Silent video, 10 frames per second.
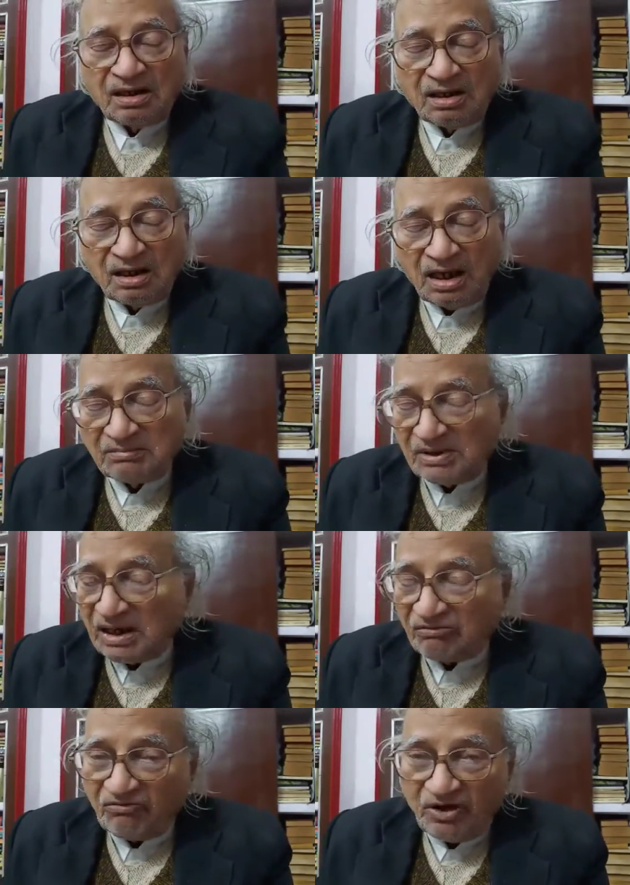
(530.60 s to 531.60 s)
I
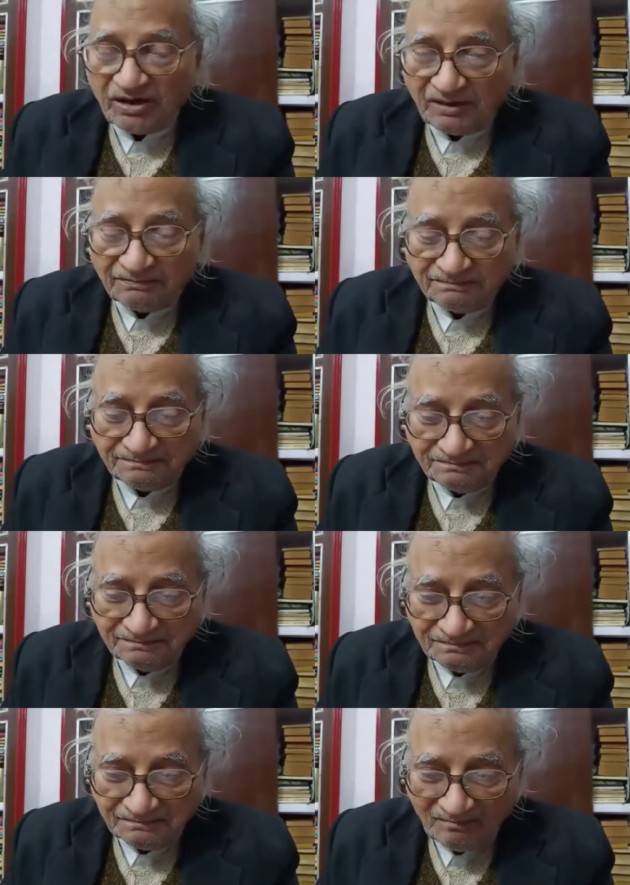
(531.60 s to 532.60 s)
began working.
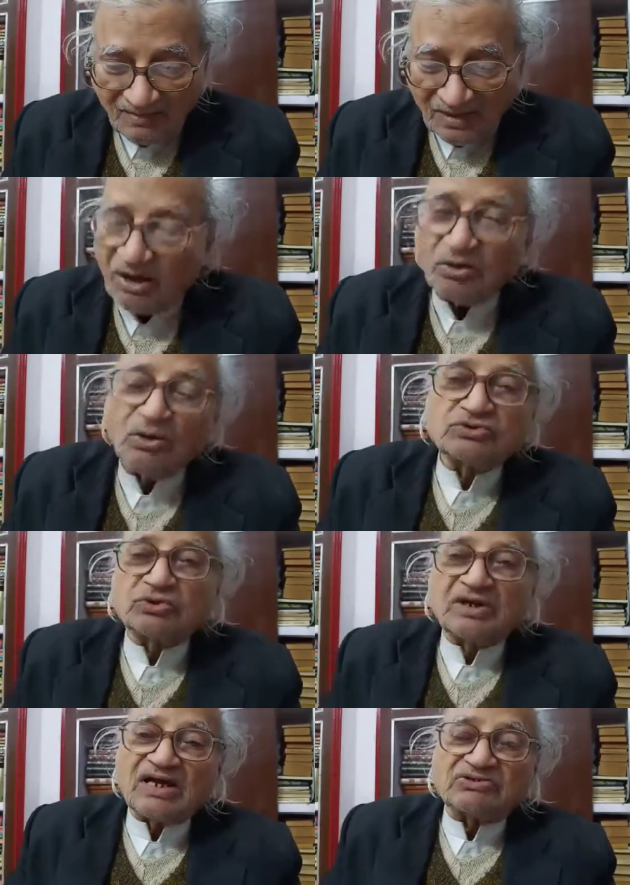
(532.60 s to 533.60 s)
I also
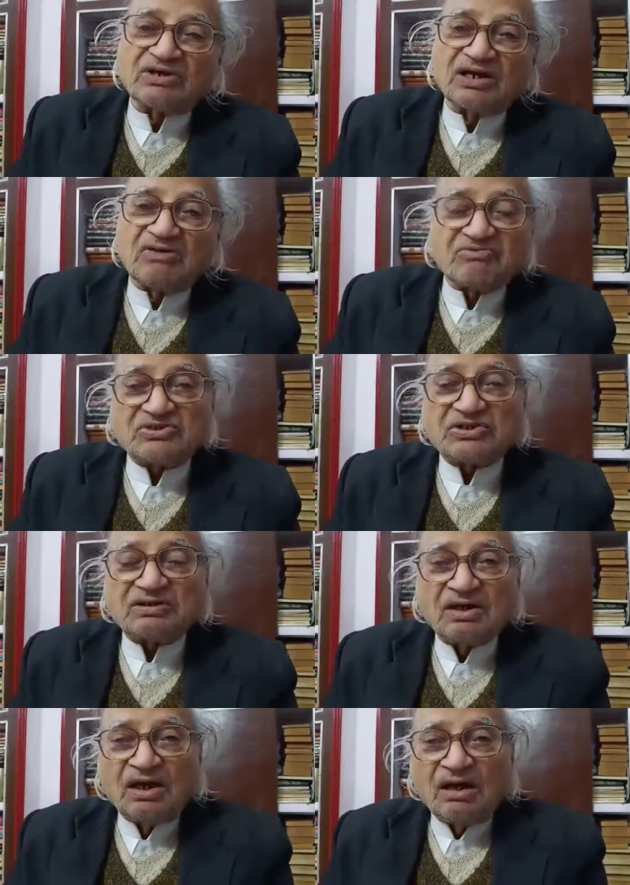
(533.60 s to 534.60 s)
next day I
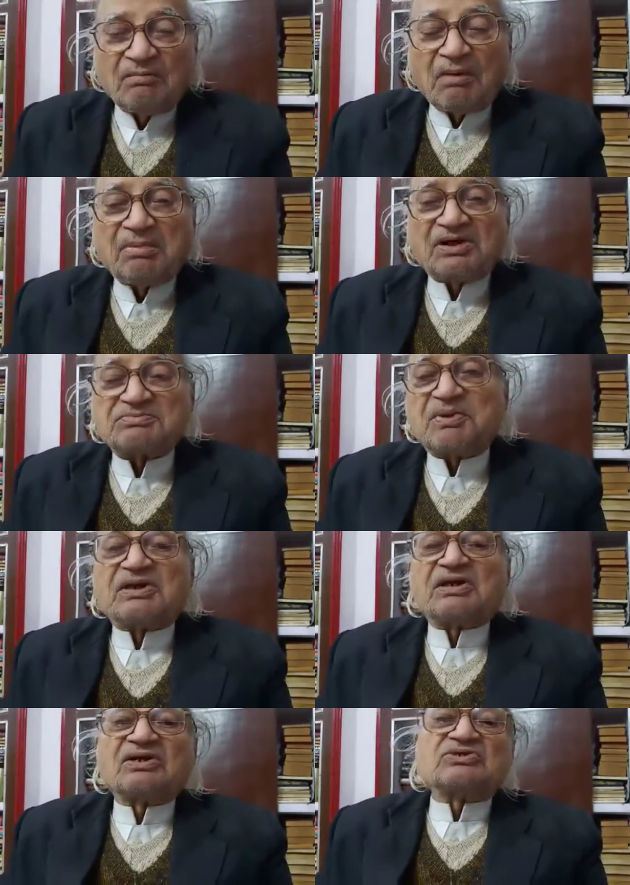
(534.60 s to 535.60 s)
visited Public
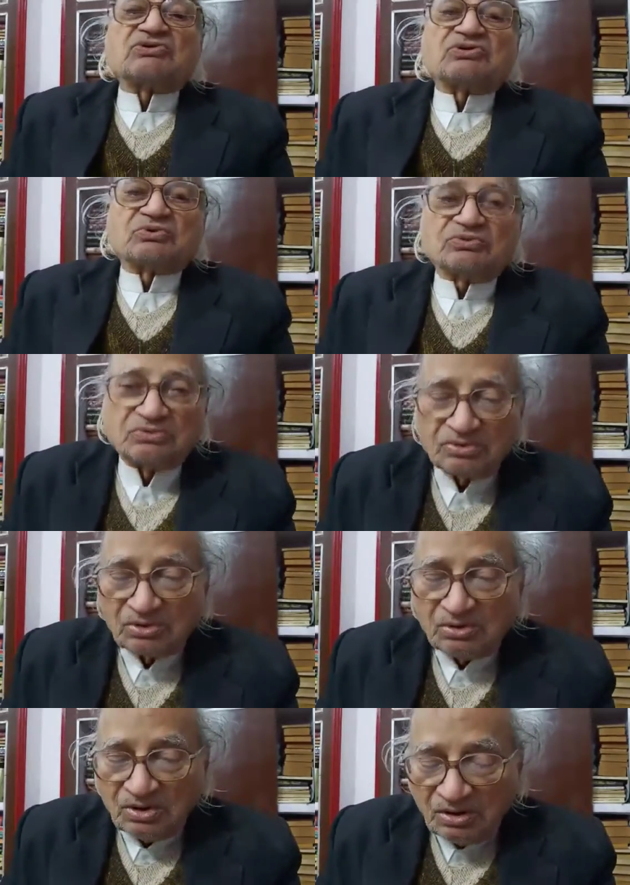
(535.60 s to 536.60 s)
Speaking Institute,
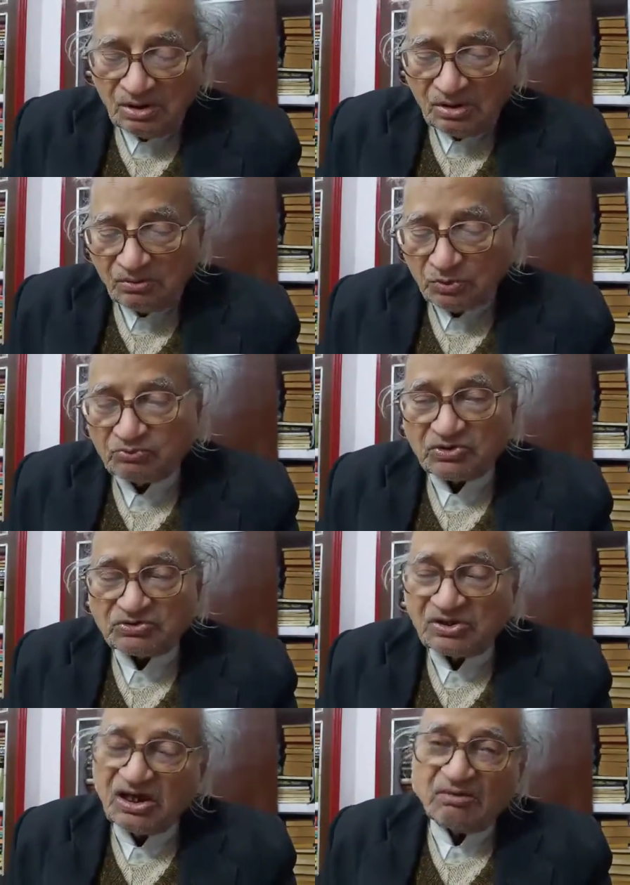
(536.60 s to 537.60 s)
which was
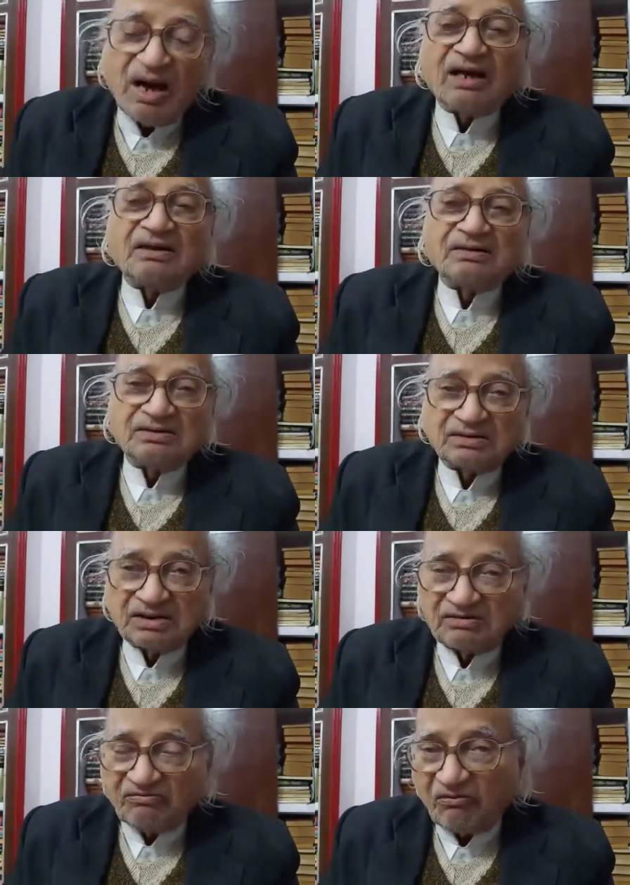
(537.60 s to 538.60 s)
nearby, near
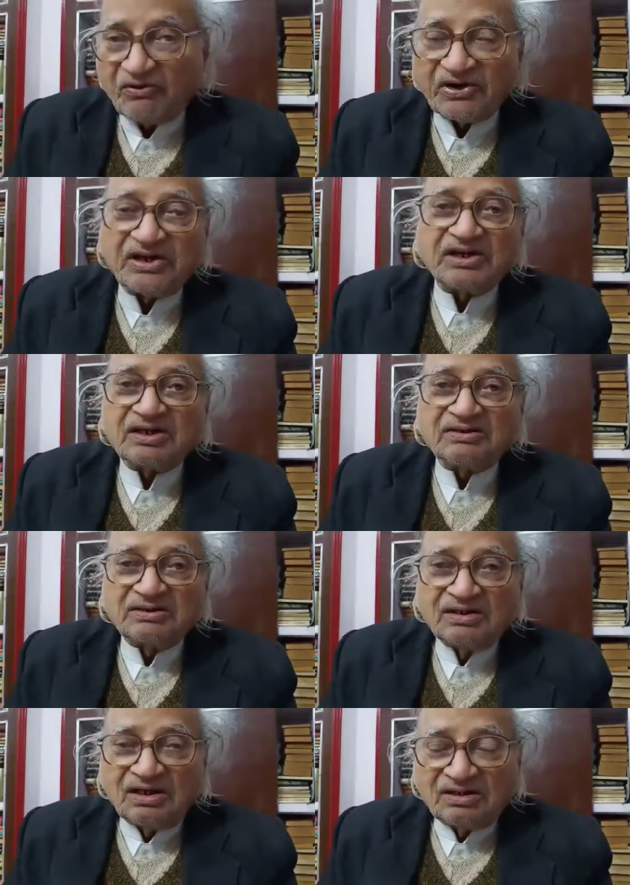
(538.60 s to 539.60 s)
the fort area,
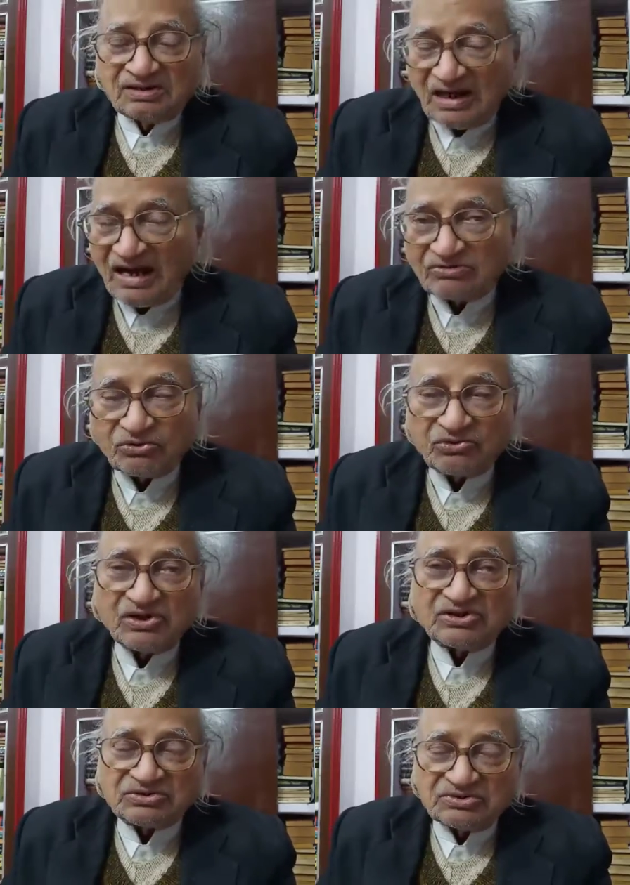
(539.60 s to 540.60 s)
the Grand Tour
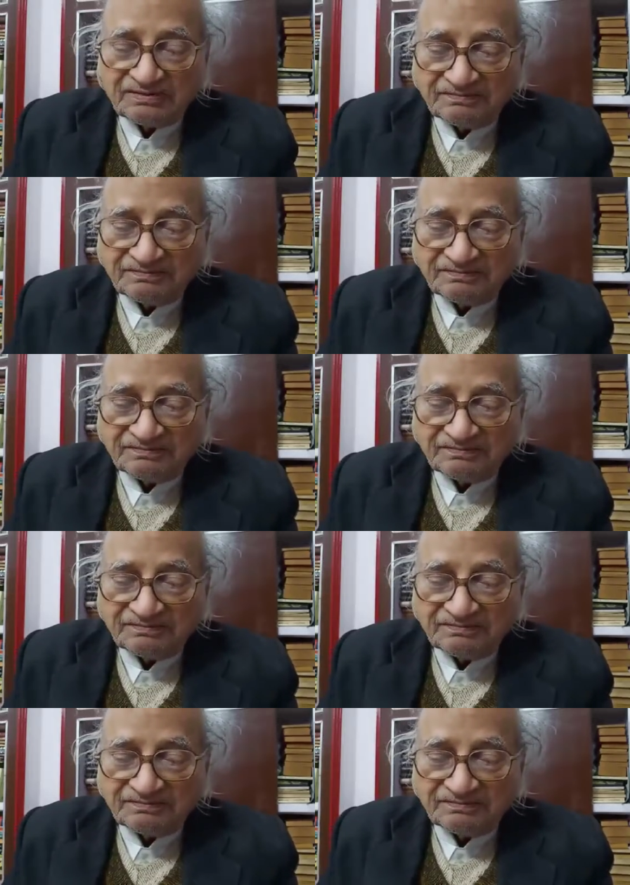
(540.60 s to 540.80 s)
East.